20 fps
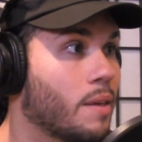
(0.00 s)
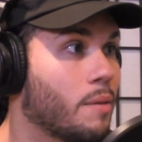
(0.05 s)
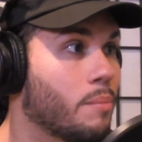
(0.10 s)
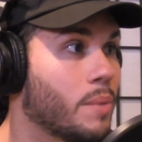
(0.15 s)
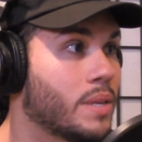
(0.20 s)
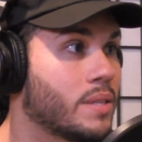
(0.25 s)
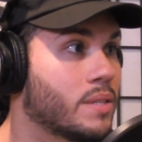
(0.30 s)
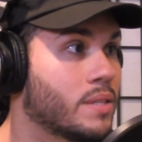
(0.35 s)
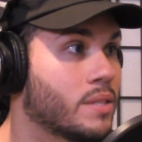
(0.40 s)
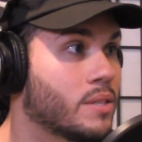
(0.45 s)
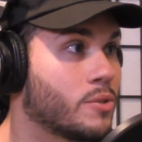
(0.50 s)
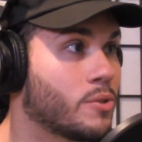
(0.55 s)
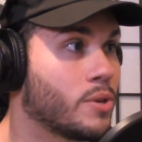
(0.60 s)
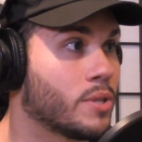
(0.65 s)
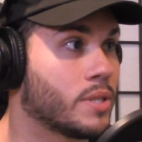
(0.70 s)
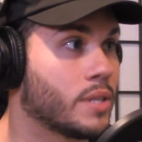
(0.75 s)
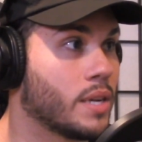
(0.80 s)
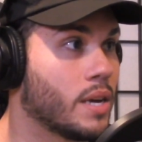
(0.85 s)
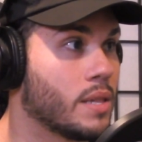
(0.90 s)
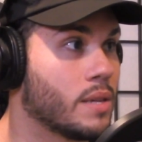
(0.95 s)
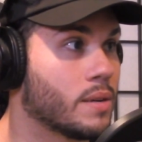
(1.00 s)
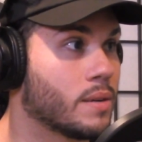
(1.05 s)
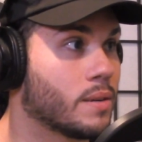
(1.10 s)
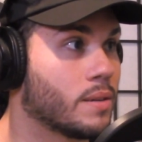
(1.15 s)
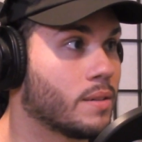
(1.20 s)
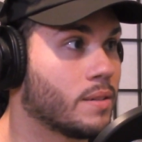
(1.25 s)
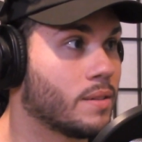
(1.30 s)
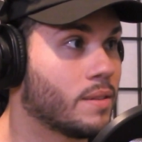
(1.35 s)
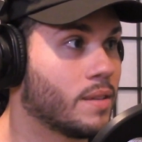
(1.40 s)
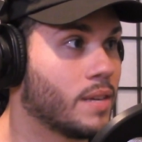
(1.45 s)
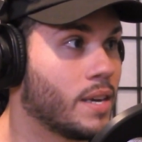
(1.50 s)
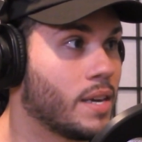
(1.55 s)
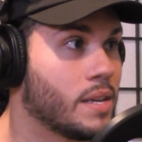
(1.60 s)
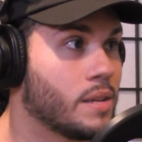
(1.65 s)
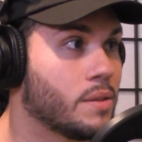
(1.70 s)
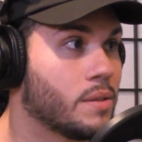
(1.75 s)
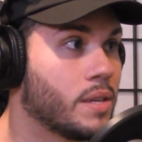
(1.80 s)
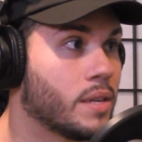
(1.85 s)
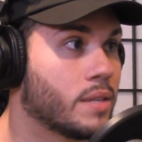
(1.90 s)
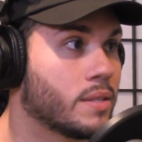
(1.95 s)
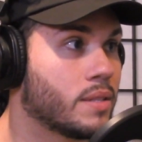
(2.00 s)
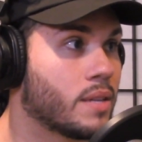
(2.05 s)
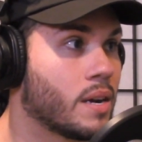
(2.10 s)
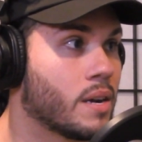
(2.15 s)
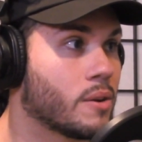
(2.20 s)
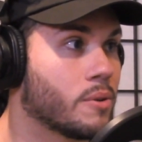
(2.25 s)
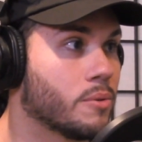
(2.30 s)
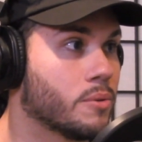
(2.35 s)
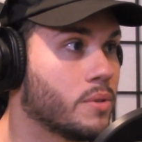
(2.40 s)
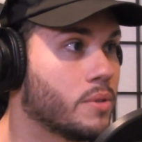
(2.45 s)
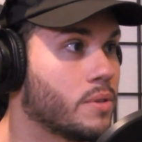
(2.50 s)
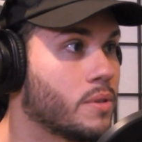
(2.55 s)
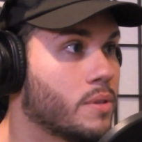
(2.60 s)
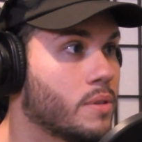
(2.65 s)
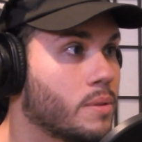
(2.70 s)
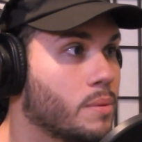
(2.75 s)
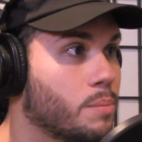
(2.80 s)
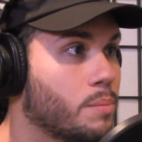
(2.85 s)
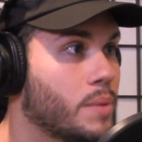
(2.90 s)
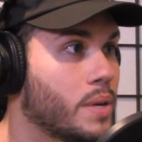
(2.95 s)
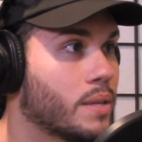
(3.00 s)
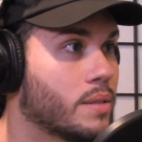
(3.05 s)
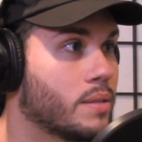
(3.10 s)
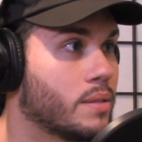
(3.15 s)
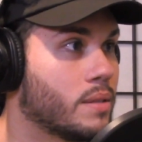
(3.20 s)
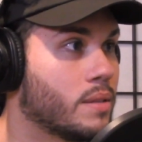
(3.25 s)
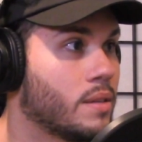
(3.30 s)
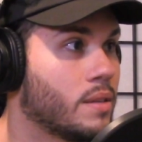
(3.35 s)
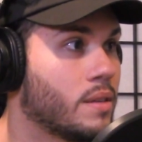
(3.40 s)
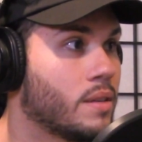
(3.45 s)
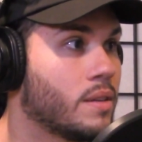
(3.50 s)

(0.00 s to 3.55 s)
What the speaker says: mixes us all together and thinks tacos are the best